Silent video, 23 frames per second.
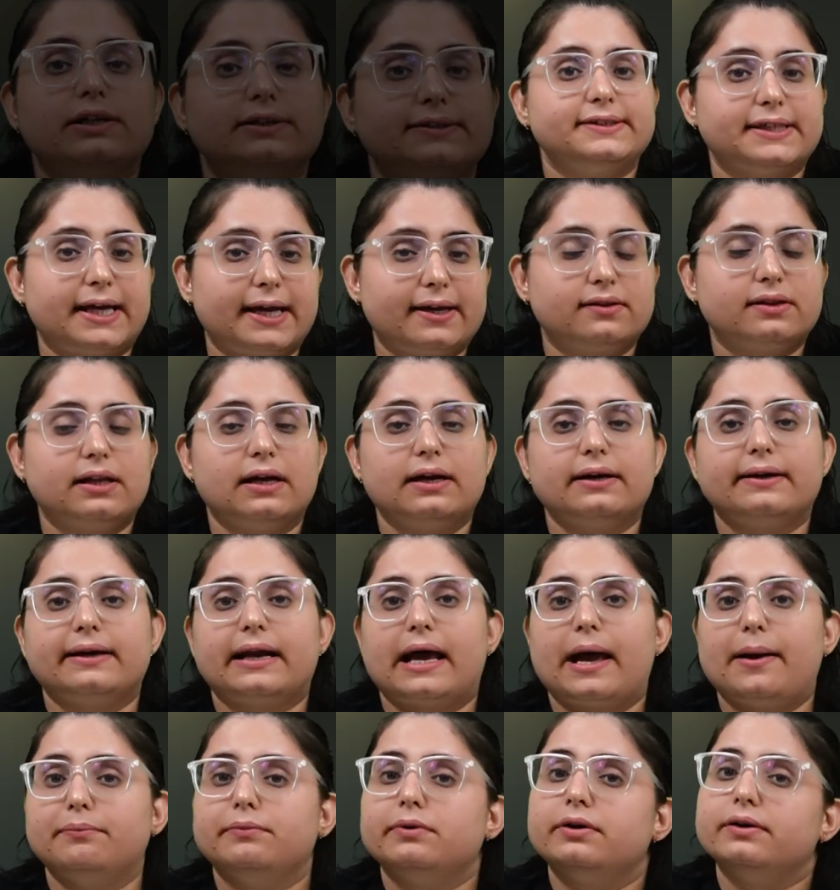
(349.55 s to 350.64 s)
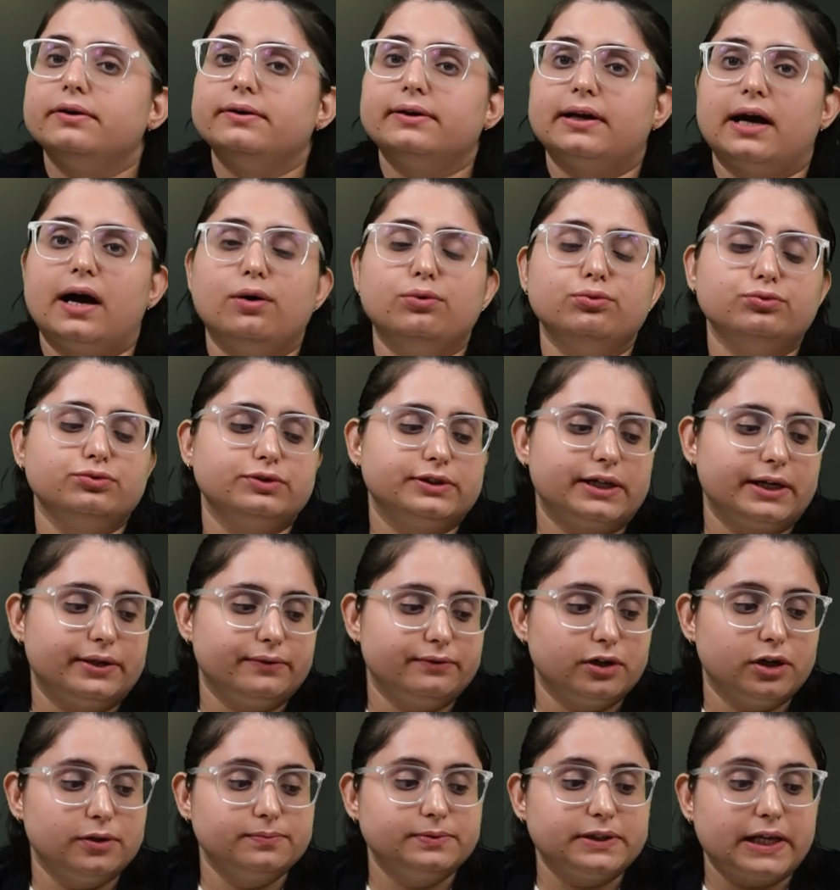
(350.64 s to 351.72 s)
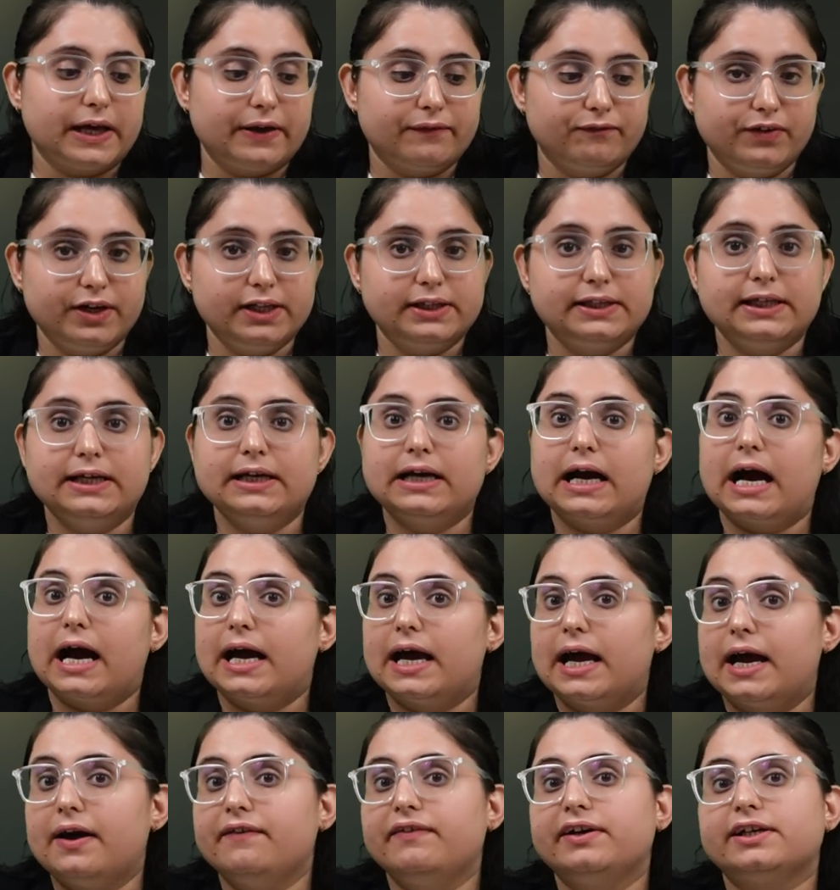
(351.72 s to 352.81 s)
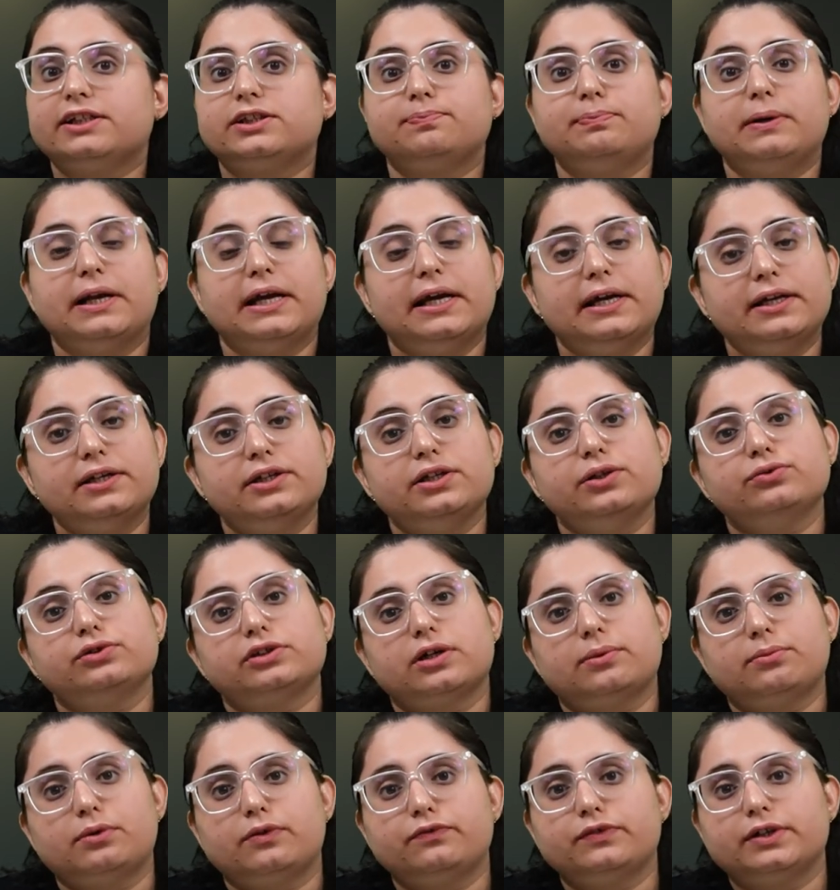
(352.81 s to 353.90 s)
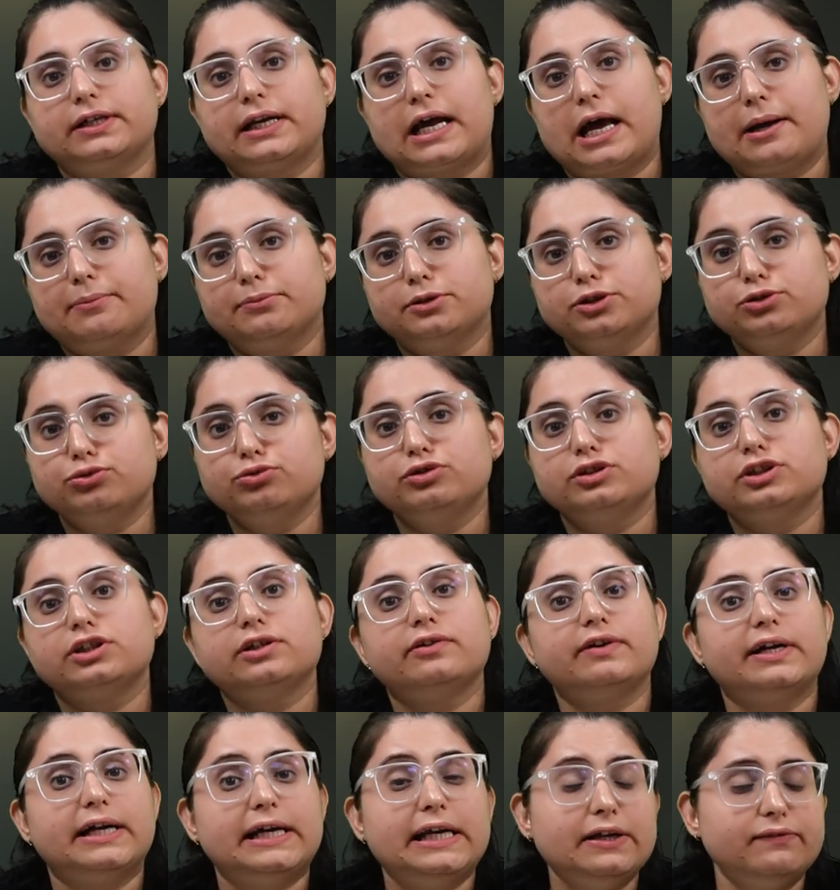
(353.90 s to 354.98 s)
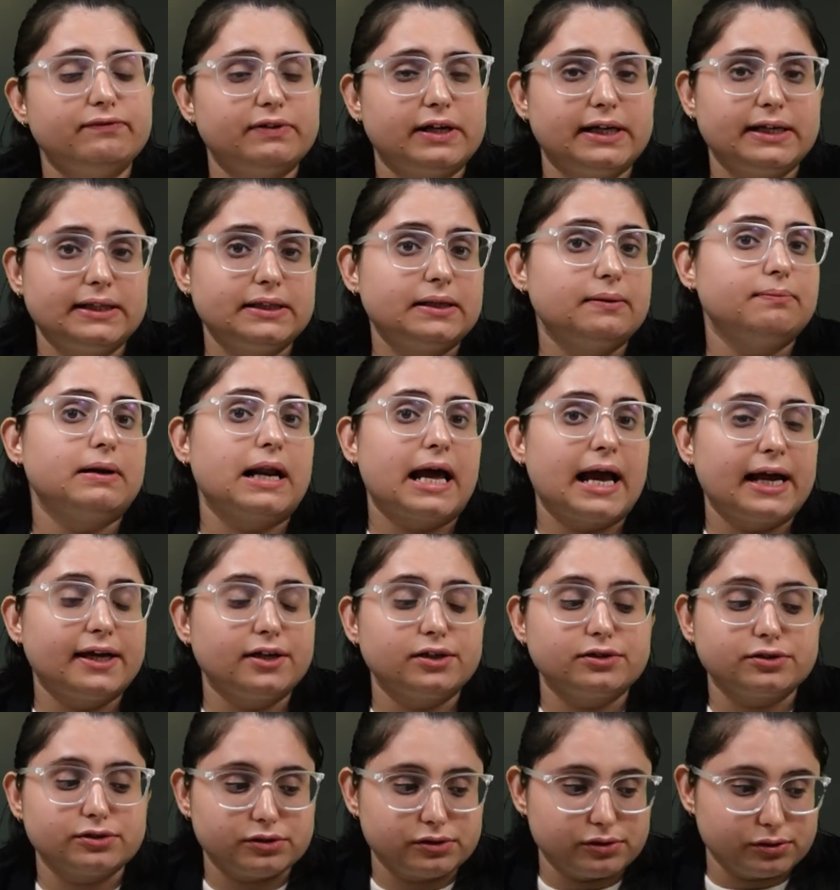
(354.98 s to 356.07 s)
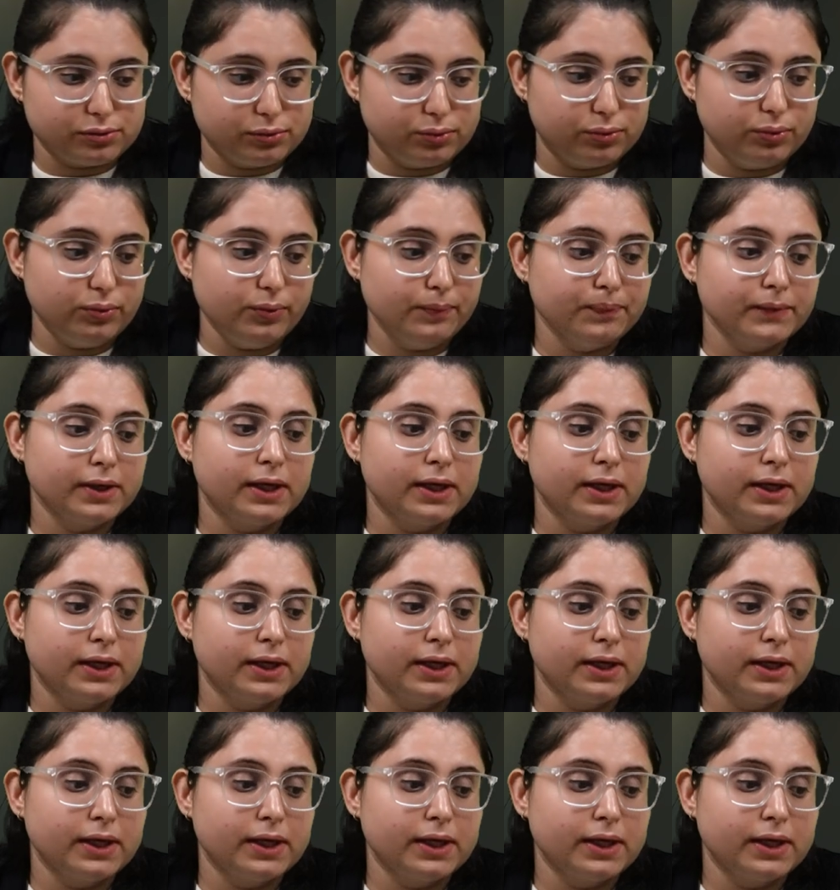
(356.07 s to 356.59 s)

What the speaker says: Check the grammar, nouns, adverbs, everything. I have explained you some of the grammar rules in reading filling the blanks too.